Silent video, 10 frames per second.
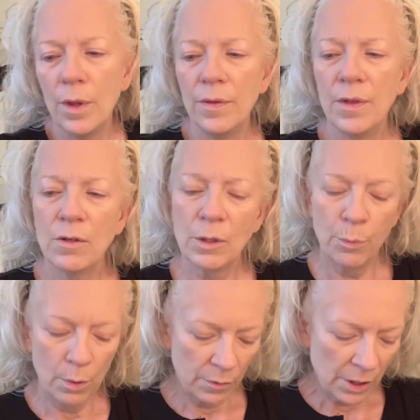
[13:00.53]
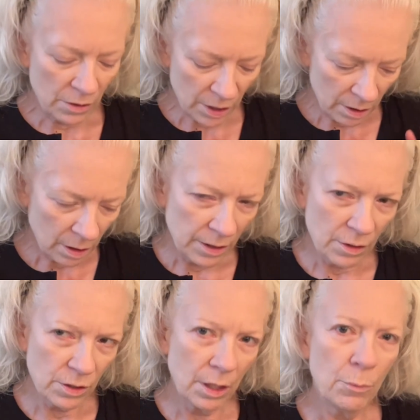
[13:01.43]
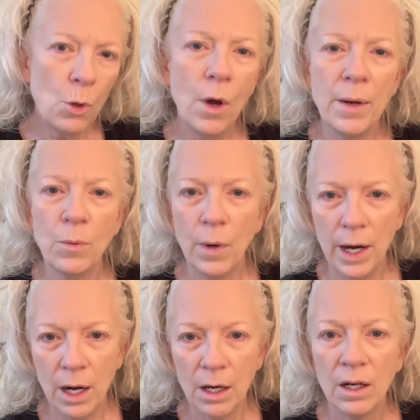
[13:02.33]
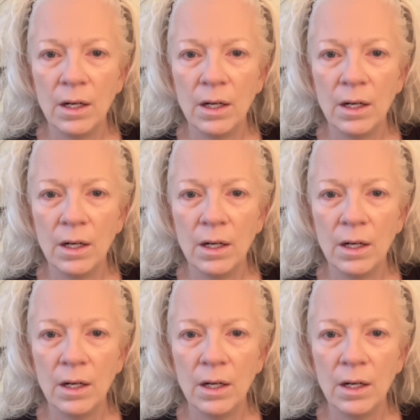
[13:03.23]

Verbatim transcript: there's a there's there's a point where